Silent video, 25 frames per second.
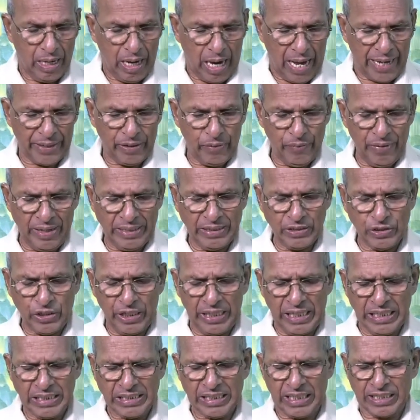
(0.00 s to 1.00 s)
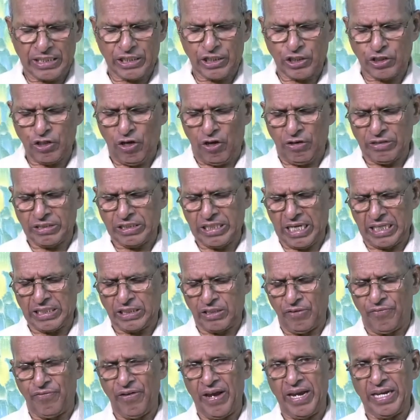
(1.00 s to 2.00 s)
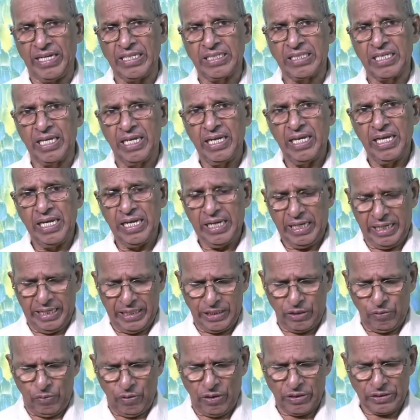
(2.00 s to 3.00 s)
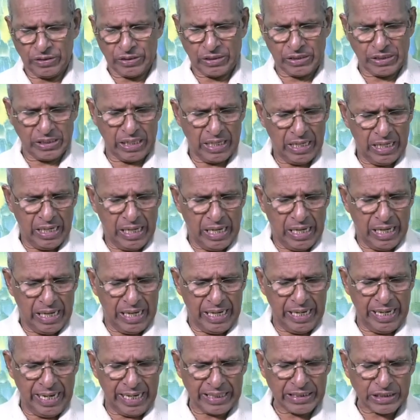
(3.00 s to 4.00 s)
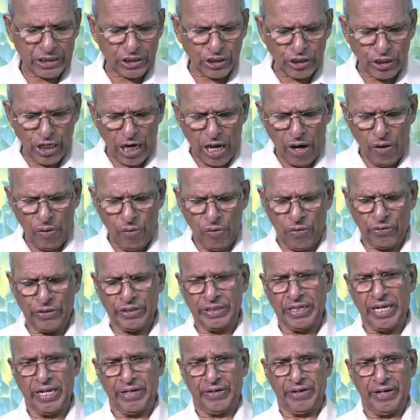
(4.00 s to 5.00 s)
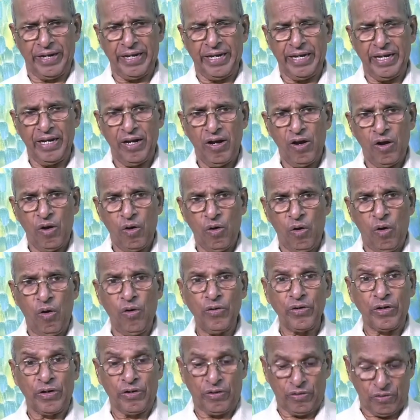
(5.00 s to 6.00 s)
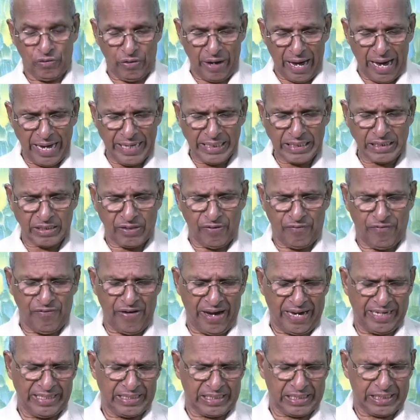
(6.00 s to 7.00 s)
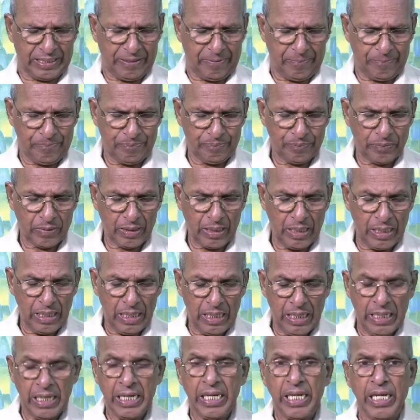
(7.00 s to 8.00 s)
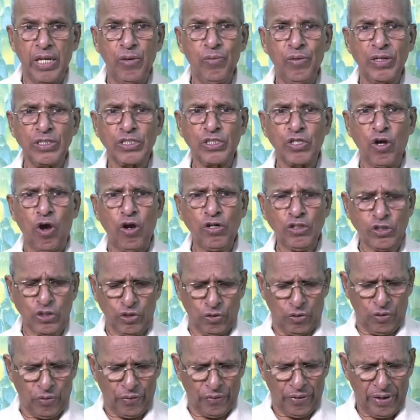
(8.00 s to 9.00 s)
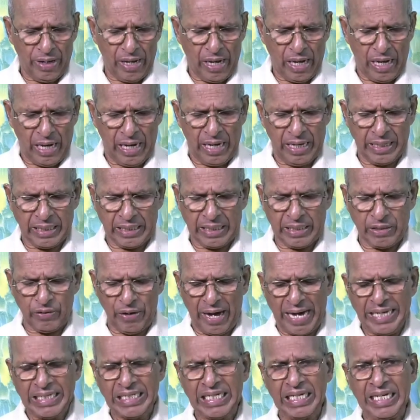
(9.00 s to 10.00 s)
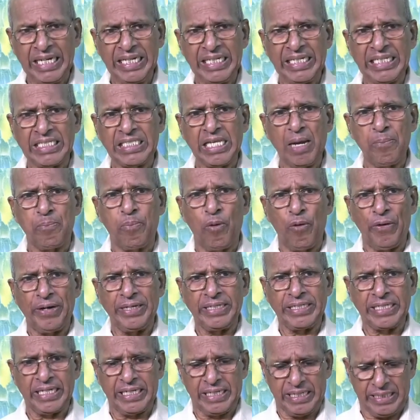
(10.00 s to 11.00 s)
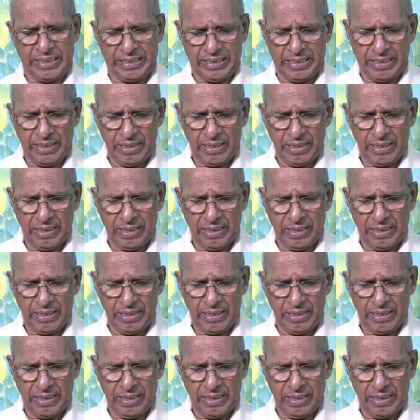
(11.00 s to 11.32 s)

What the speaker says: And when Jesus saw such faith, it was extraordinary or great faith. He was also greatly disappointed.